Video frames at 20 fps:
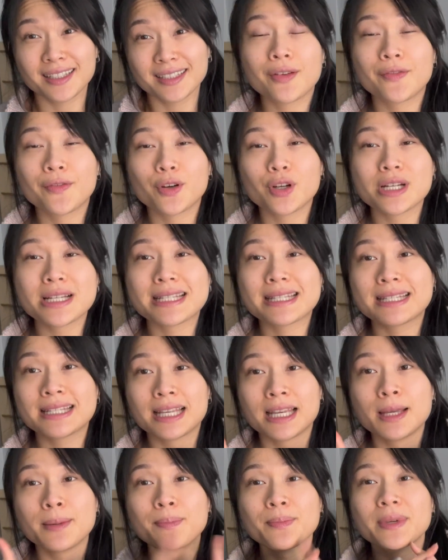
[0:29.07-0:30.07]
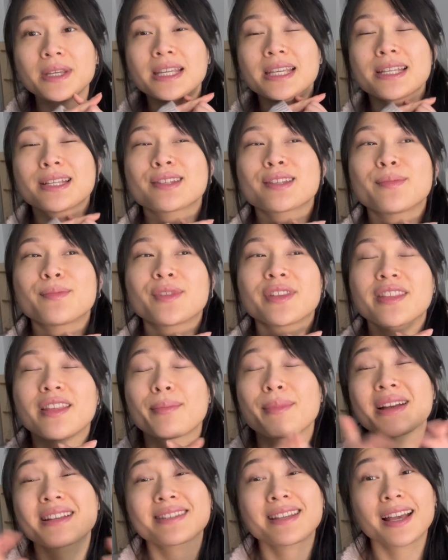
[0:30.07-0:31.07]
The first tip is something that
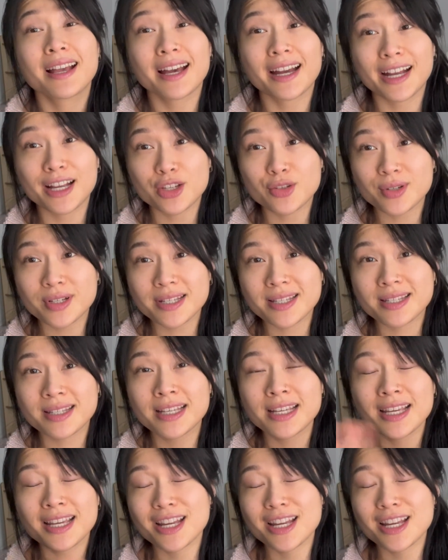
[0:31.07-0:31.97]
my psychiatrist